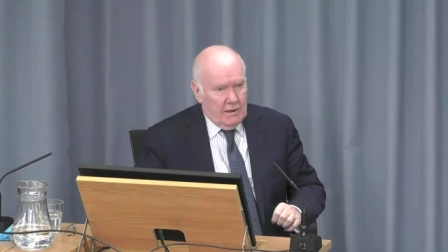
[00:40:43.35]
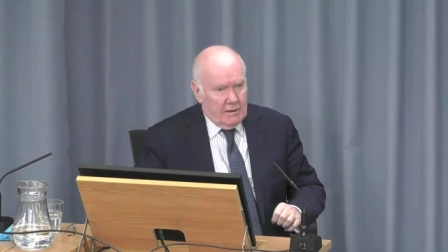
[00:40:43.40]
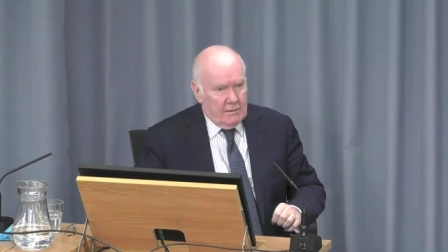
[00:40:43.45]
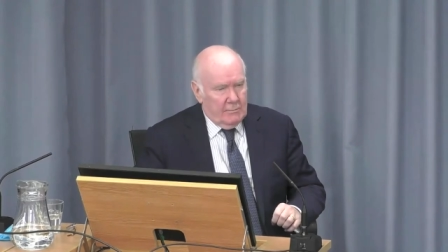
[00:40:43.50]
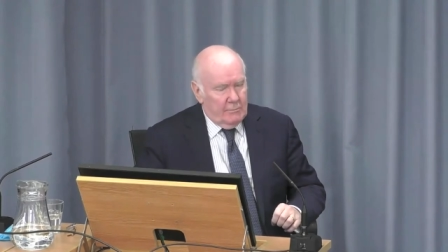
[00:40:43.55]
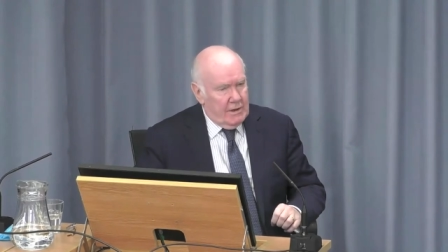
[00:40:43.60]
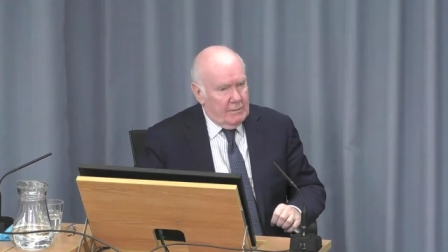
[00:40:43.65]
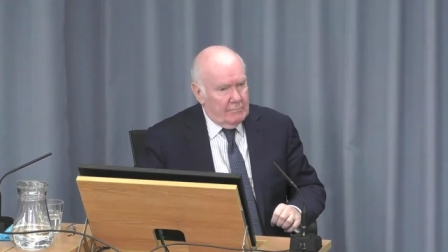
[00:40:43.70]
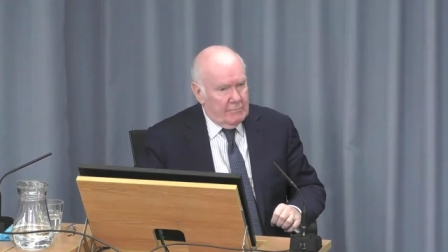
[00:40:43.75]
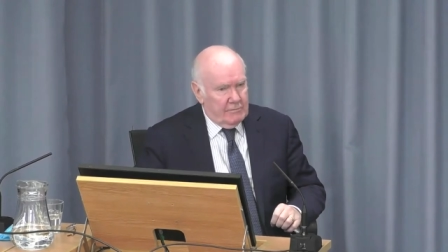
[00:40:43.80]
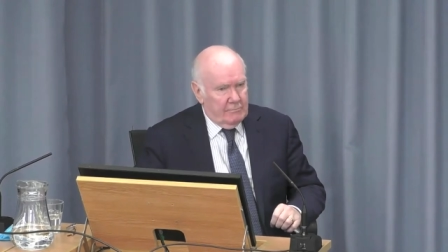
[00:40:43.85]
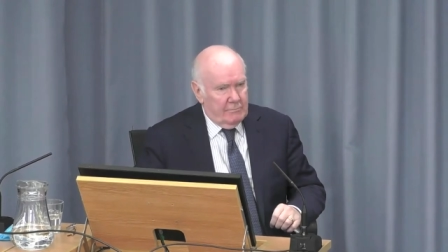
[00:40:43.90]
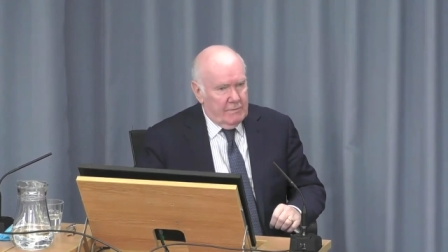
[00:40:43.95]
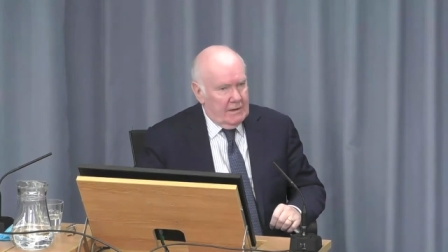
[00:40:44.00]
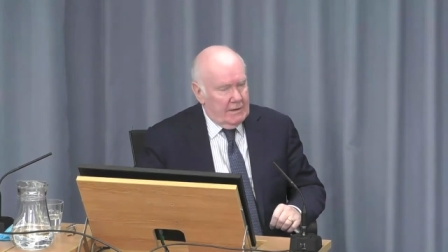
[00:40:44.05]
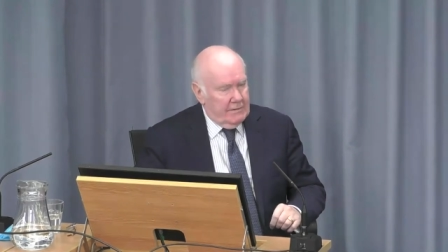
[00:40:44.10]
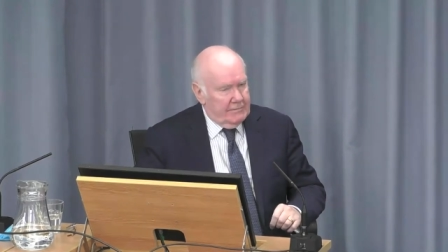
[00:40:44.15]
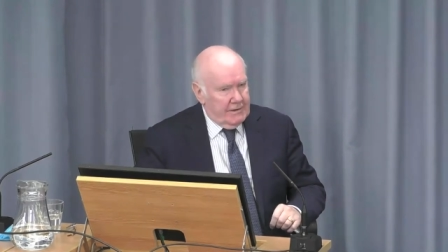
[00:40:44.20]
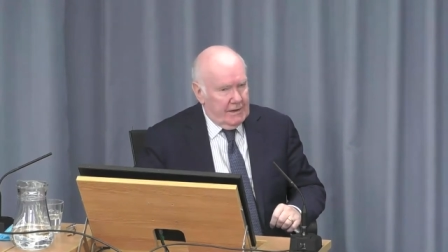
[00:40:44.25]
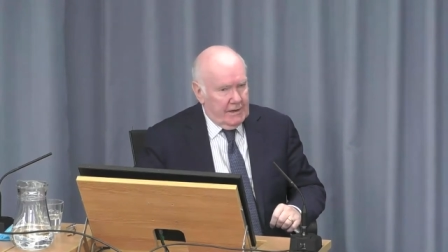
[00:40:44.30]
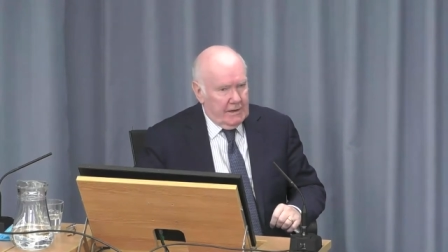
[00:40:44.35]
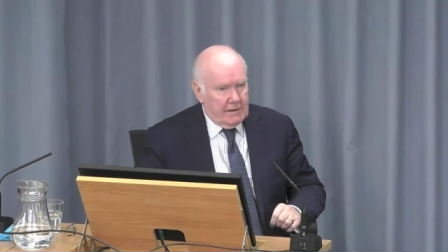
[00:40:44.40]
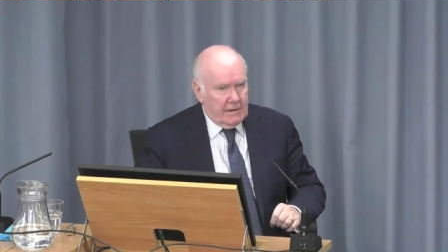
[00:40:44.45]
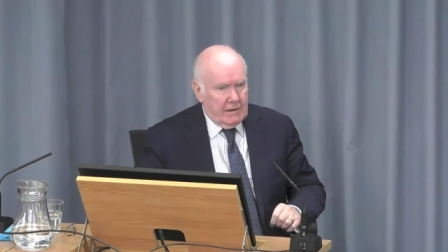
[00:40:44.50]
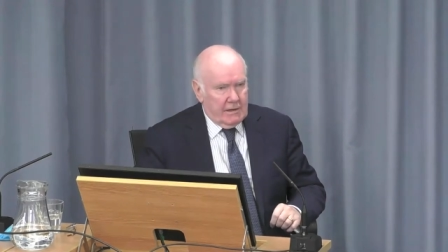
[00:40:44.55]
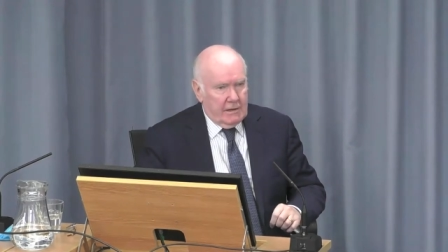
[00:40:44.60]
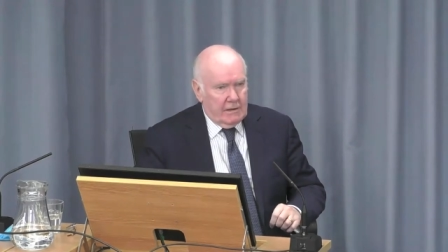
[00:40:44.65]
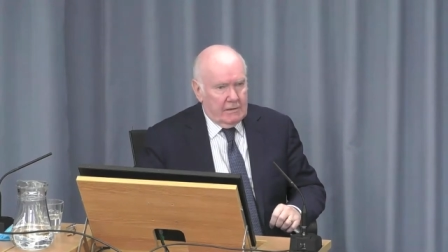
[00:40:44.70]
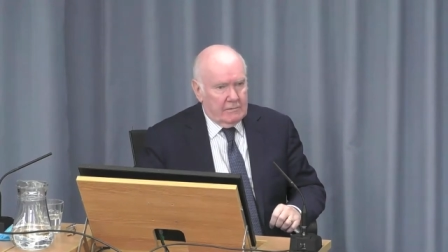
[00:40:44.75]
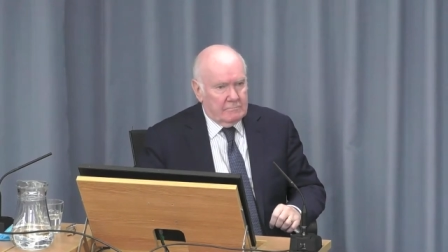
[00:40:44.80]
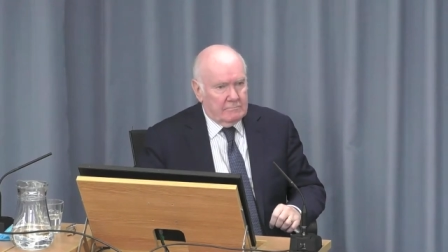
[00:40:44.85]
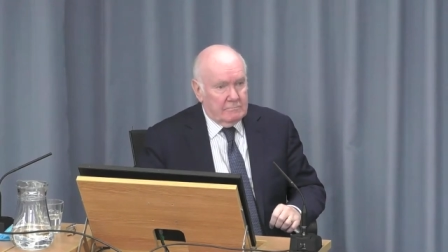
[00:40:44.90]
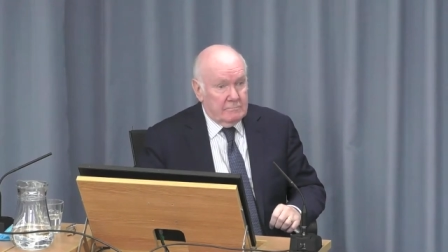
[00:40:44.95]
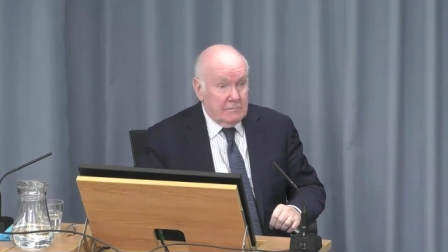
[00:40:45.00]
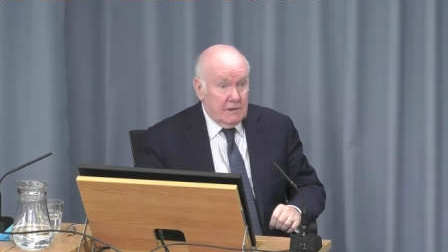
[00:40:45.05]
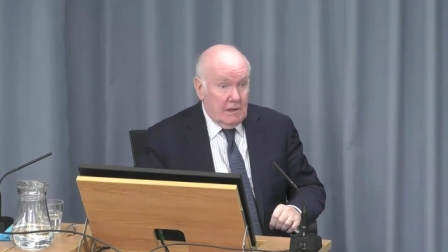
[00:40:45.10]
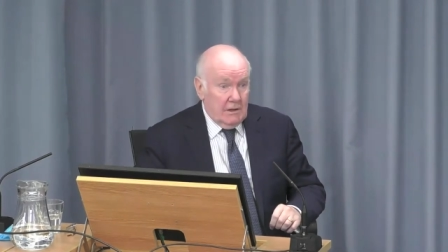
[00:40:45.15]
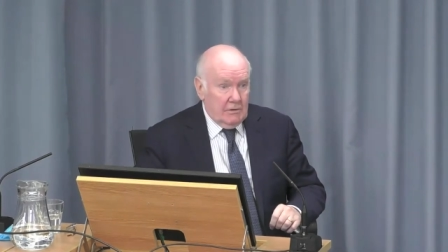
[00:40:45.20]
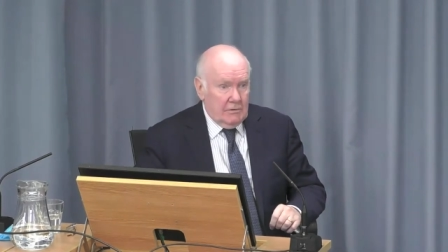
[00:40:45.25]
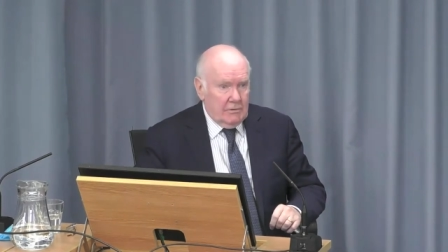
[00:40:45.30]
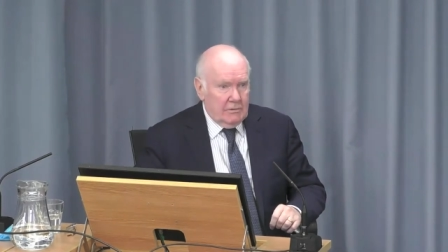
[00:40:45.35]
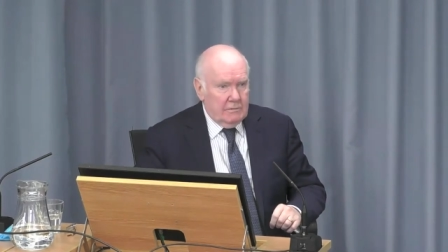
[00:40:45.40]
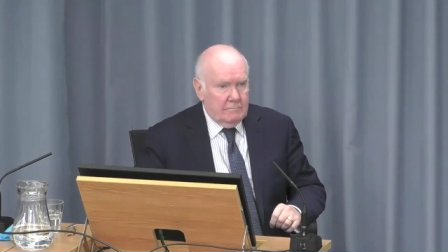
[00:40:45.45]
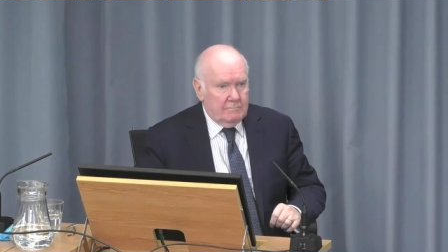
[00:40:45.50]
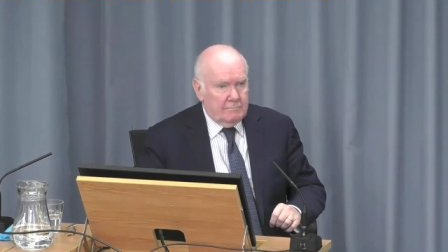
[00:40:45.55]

I remember my thinking. Now,